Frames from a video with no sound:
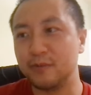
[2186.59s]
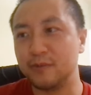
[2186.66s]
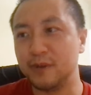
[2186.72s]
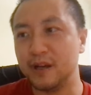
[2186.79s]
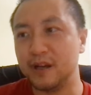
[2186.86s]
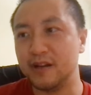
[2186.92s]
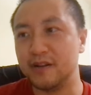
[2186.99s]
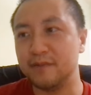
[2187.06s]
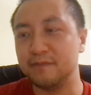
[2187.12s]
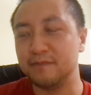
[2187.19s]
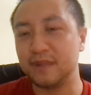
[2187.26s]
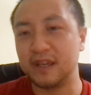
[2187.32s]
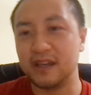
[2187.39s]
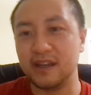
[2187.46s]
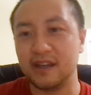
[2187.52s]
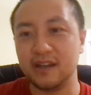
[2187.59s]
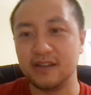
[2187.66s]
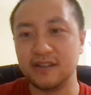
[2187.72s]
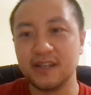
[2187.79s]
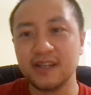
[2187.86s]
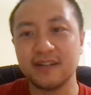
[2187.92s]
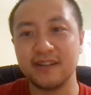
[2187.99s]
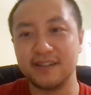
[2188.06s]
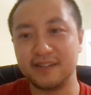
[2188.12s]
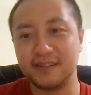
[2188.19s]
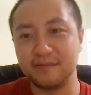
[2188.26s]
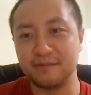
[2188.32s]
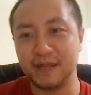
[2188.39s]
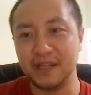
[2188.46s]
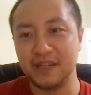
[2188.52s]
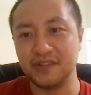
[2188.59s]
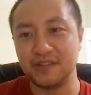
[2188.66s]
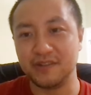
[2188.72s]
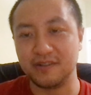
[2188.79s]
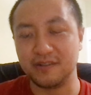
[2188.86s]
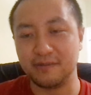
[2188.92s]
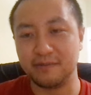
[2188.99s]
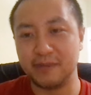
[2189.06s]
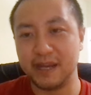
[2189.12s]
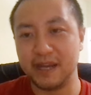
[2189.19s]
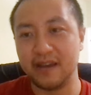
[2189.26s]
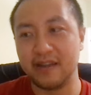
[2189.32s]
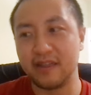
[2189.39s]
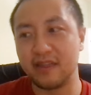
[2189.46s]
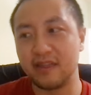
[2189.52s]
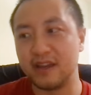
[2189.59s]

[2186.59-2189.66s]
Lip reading: a tech lead manager path,